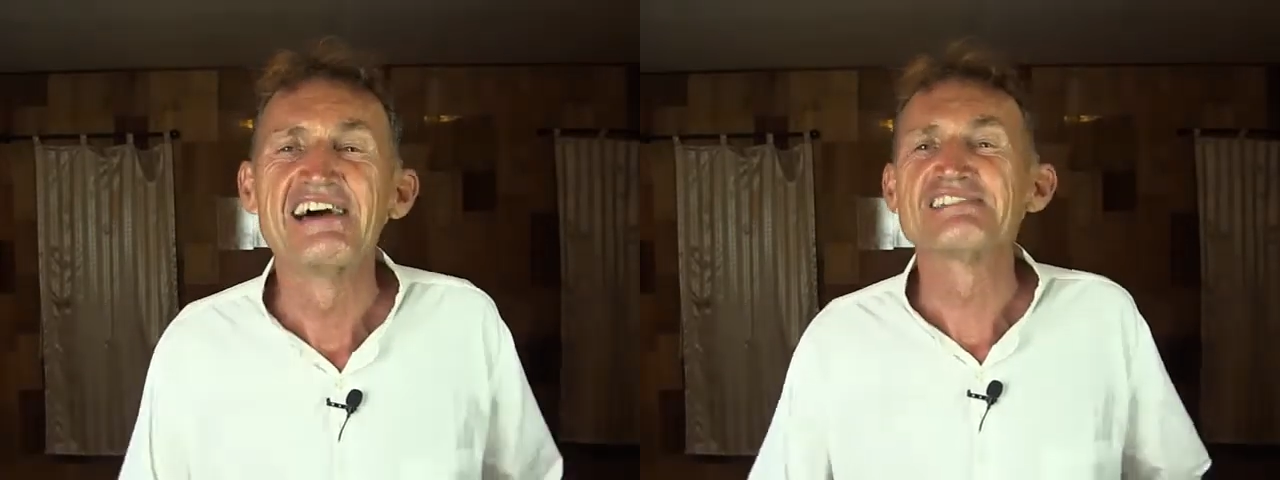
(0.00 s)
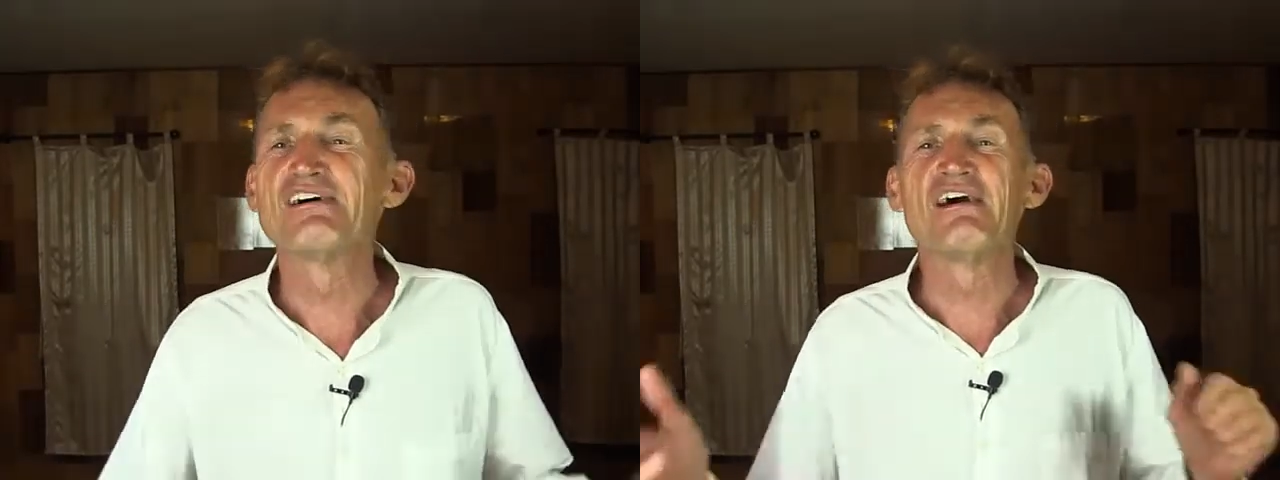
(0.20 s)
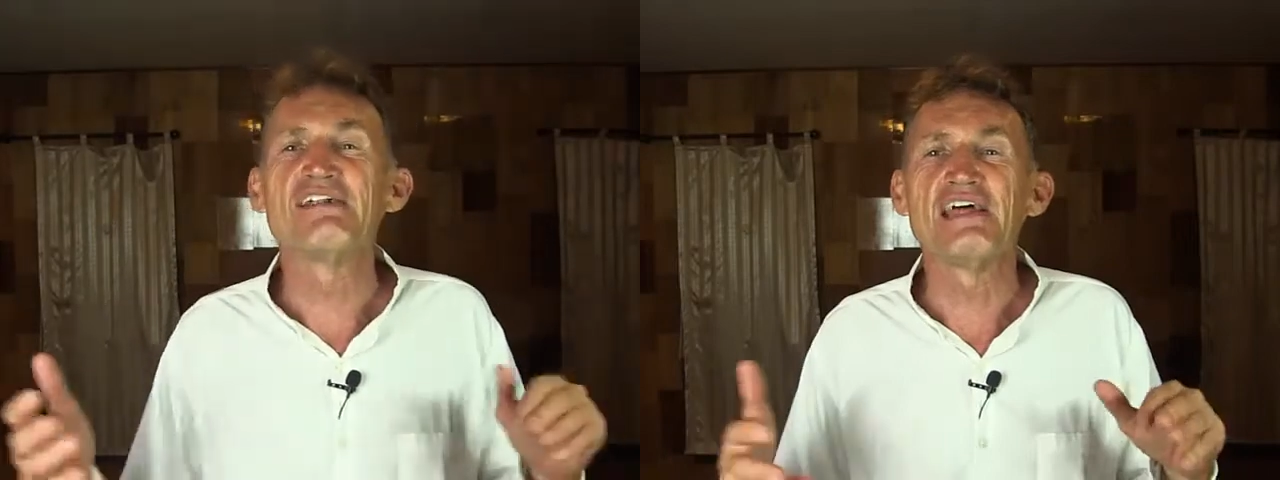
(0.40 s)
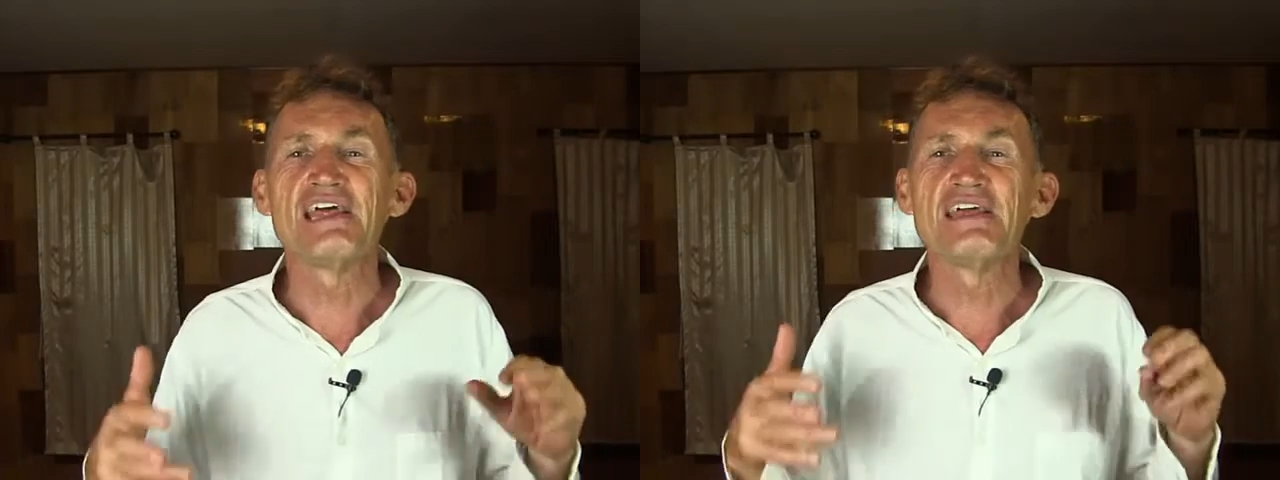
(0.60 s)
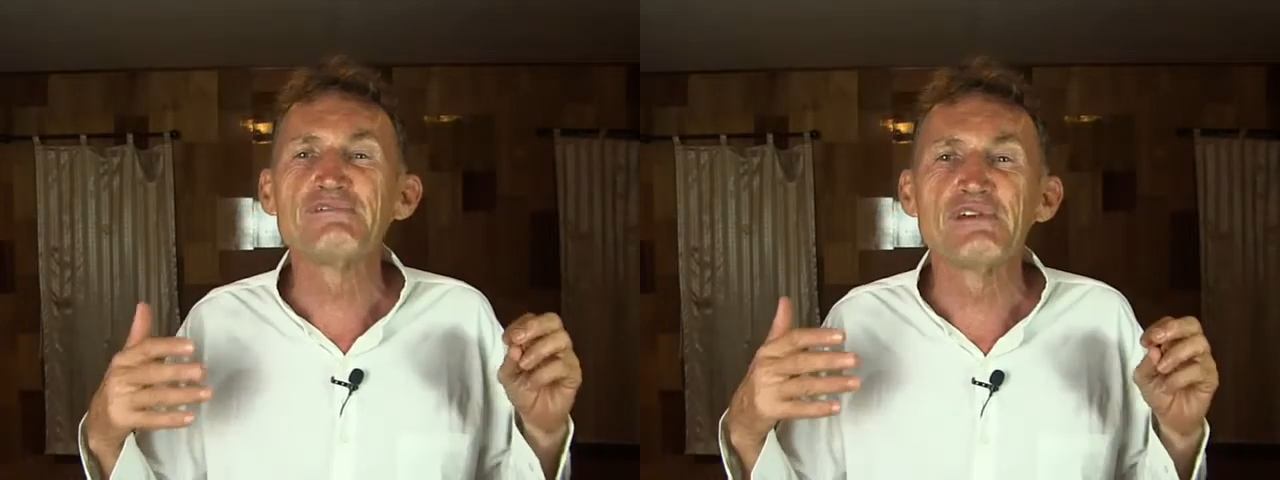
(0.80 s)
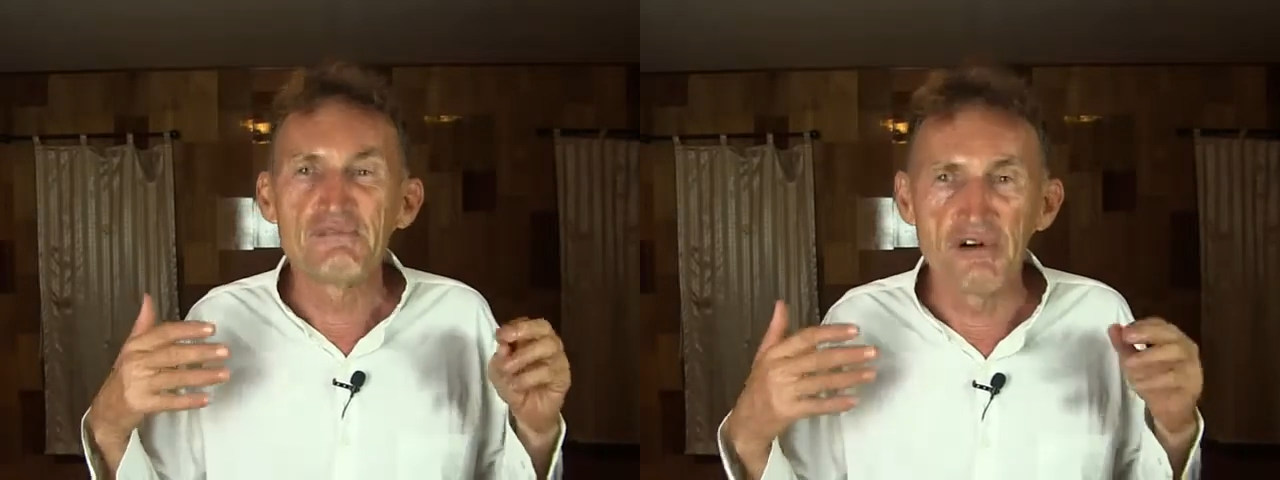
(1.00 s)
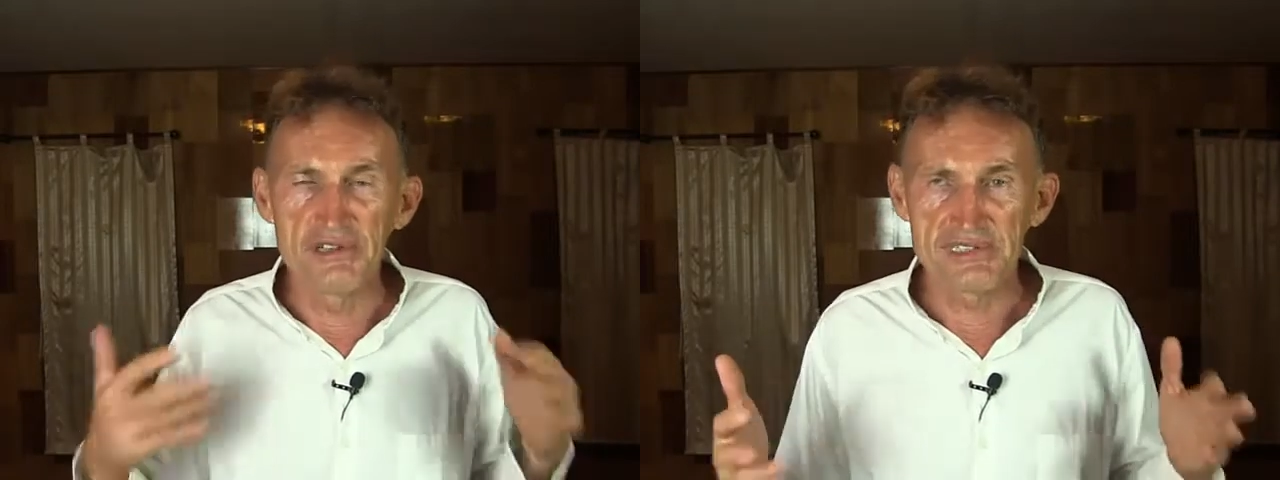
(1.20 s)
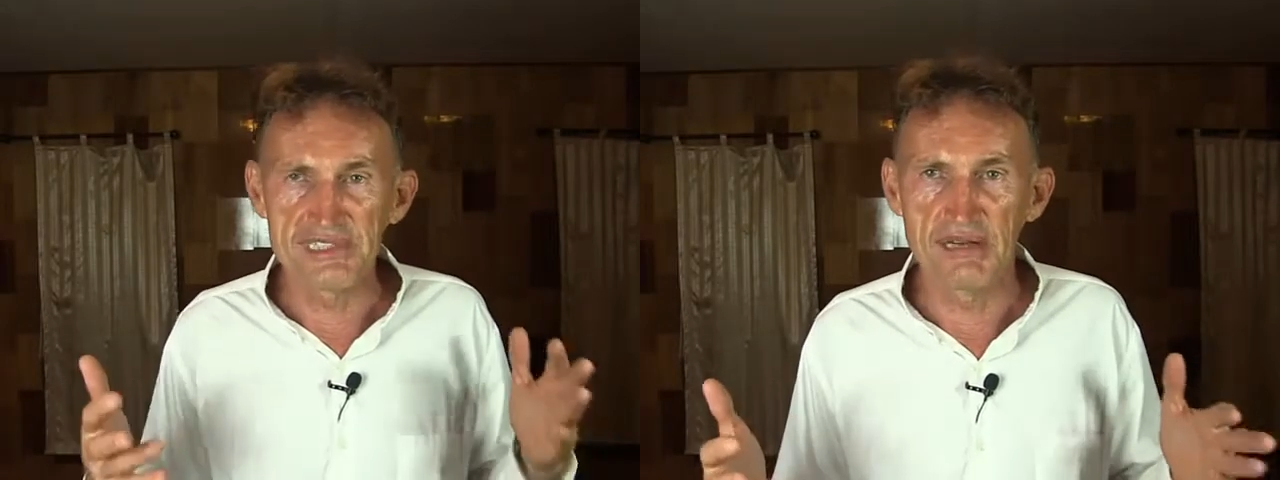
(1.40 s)
So if we
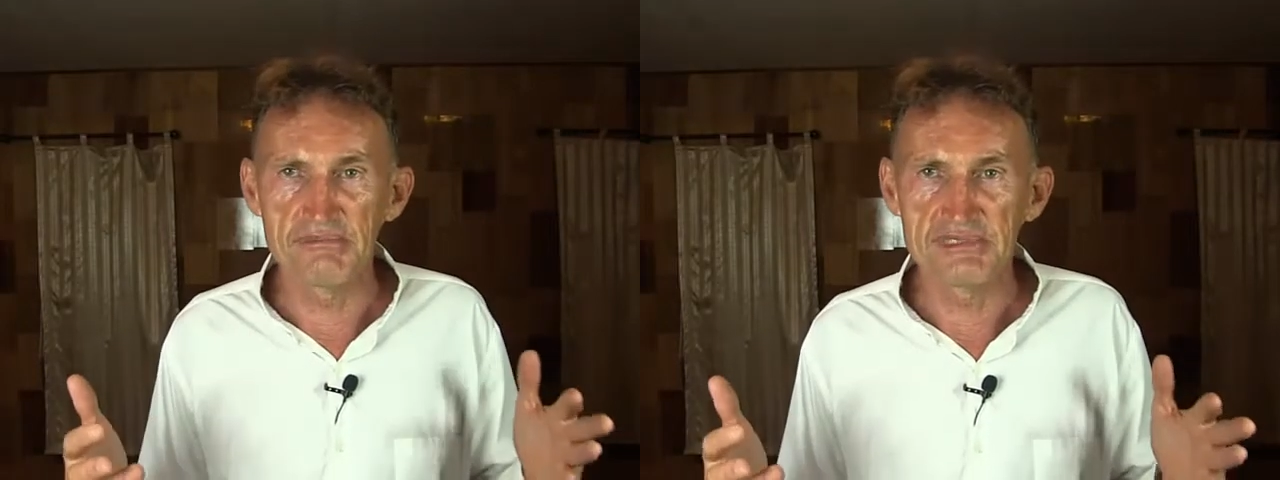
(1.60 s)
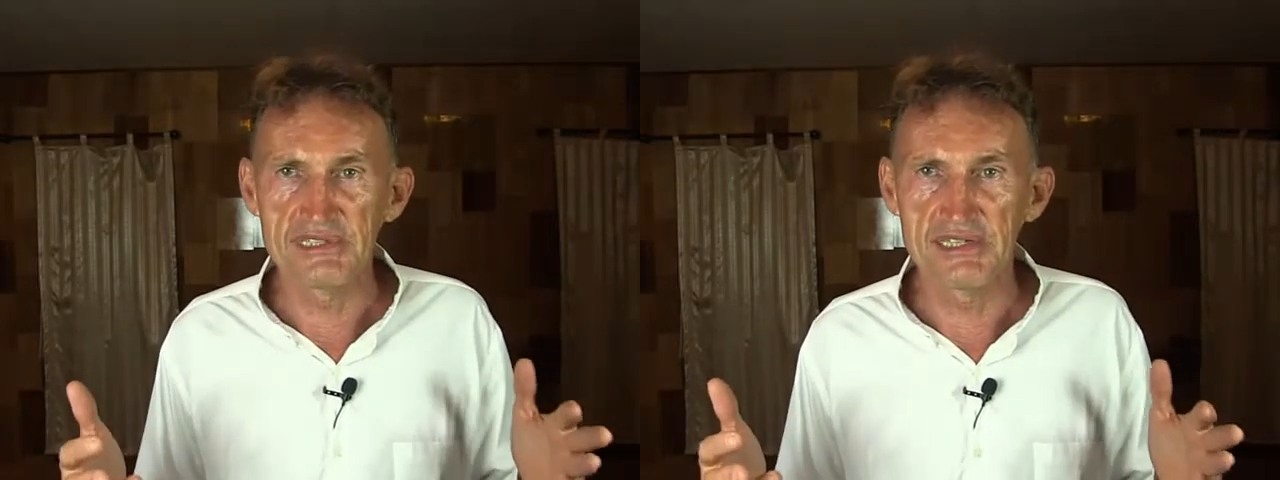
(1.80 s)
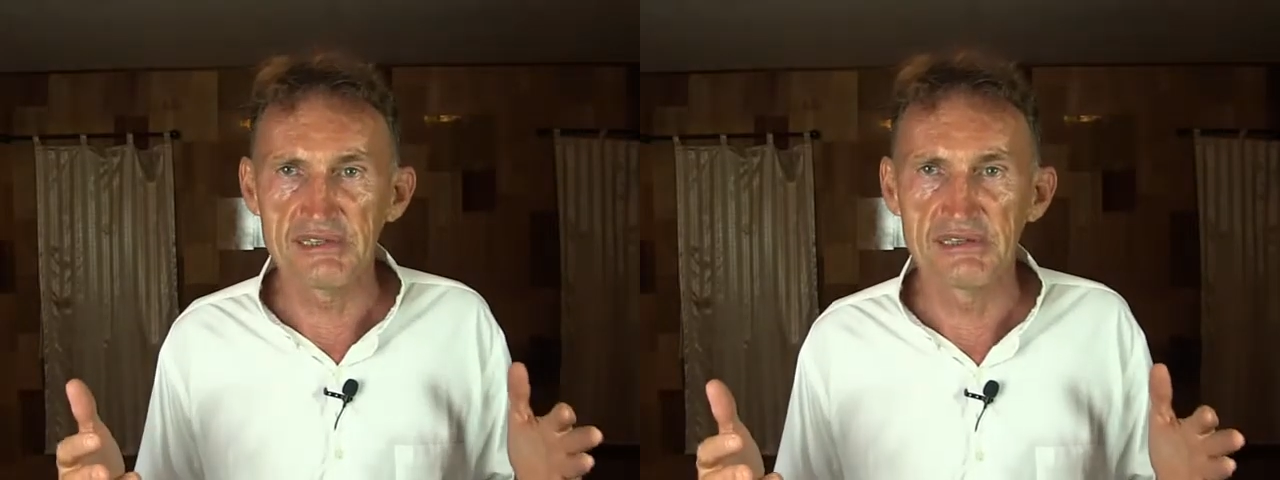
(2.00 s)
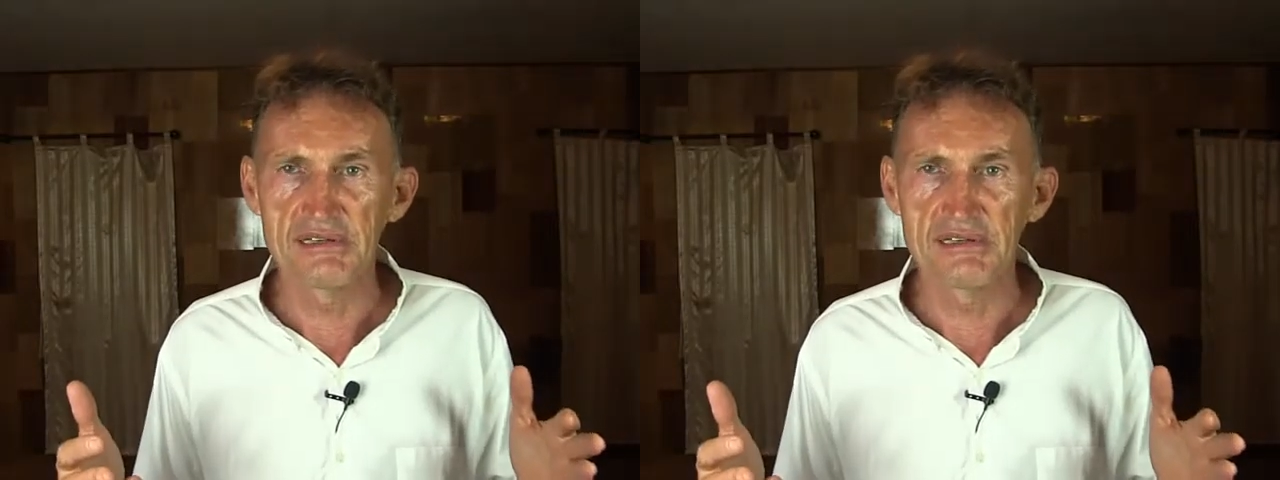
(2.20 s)
want something,